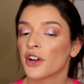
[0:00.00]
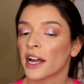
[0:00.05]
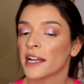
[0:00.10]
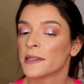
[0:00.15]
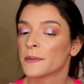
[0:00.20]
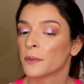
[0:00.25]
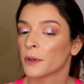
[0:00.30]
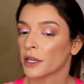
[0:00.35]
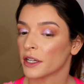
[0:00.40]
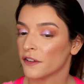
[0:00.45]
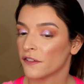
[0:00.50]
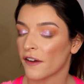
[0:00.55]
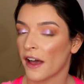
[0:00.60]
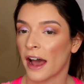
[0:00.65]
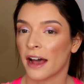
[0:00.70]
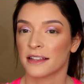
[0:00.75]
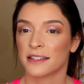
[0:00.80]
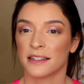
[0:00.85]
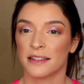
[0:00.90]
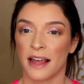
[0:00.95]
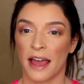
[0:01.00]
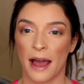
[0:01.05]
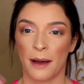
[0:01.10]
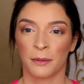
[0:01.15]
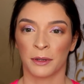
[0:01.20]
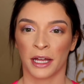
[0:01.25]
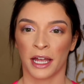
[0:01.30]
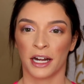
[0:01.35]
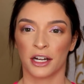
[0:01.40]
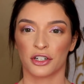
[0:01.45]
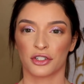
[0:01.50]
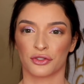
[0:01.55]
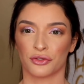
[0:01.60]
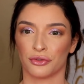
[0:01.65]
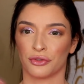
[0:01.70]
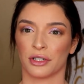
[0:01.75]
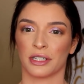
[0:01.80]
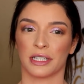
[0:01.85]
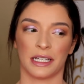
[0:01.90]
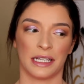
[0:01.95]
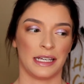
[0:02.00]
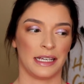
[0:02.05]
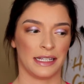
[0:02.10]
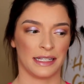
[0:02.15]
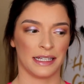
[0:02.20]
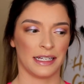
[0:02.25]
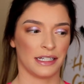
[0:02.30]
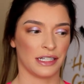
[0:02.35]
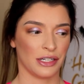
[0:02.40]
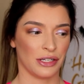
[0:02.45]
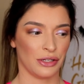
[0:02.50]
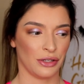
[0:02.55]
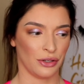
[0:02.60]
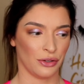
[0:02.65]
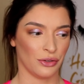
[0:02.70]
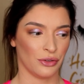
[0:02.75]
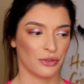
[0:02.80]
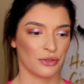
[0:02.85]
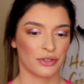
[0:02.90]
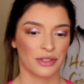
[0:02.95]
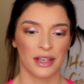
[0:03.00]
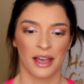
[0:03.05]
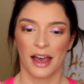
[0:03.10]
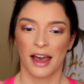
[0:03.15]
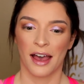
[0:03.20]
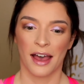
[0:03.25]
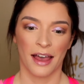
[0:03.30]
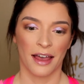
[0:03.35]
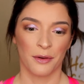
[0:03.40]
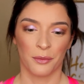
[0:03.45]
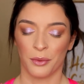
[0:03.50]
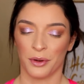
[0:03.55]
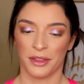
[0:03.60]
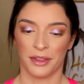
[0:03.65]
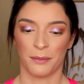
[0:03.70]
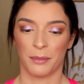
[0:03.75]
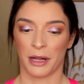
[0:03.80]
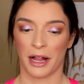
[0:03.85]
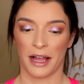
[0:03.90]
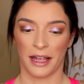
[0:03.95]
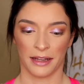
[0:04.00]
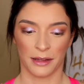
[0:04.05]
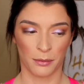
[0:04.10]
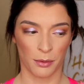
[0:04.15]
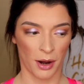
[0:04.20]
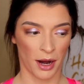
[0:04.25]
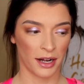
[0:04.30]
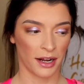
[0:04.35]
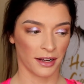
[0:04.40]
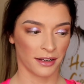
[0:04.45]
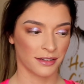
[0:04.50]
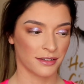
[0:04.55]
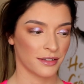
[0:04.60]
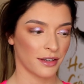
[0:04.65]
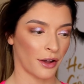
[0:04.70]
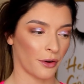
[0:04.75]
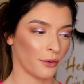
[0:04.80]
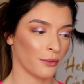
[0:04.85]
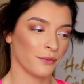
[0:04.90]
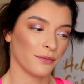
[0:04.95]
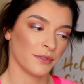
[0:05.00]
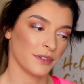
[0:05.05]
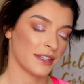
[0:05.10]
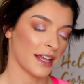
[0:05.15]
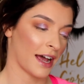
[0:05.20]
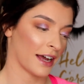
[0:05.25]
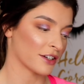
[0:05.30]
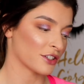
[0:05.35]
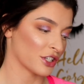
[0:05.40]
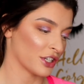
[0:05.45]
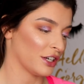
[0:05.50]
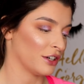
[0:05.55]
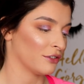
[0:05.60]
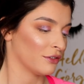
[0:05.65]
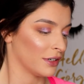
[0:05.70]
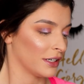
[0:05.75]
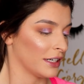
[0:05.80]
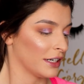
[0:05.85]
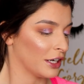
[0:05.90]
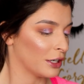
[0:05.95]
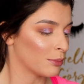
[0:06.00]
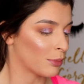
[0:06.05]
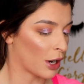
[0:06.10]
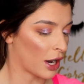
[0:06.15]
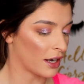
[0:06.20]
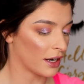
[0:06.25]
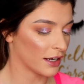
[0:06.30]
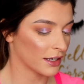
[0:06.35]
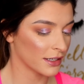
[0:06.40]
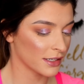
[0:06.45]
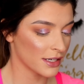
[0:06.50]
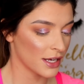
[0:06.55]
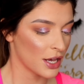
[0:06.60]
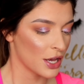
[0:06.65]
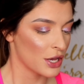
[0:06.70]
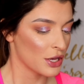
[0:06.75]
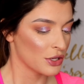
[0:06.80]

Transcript: dries pretty fast, and the applicator is really easy to use with applying the product. So it's actually a really good product.